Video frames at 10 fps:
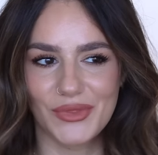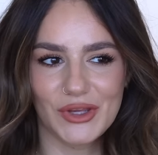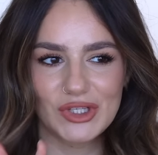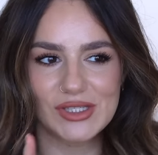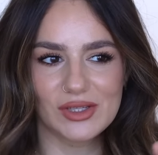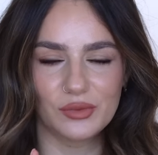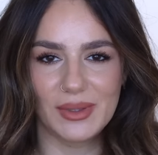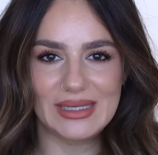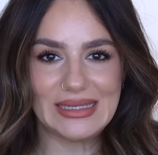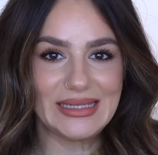They're just a little
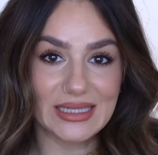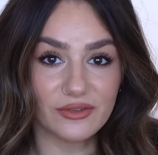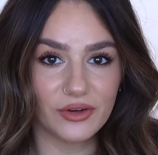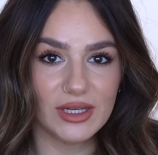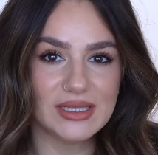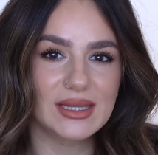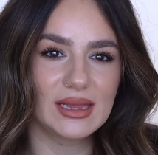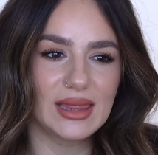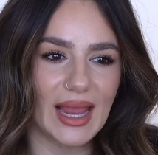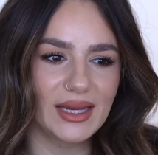bit different. The
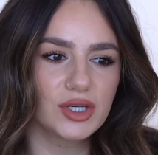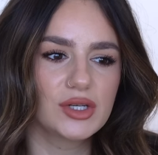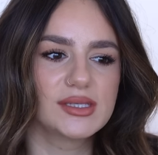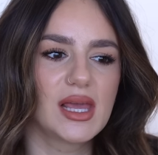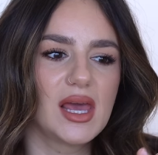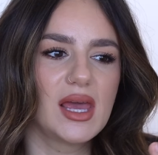liners,